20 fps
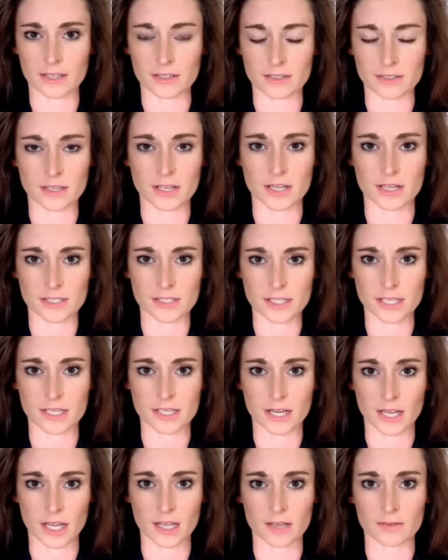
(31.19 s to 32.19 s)
in
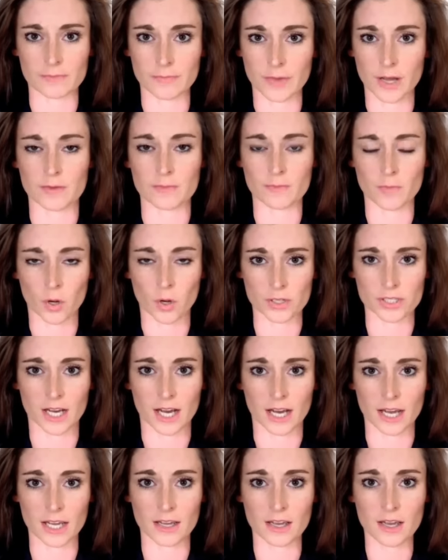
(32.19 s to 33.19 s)
Sydney and
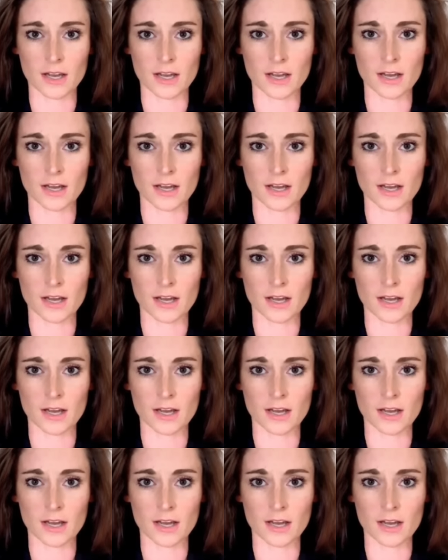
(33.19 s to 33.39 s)
Bondi.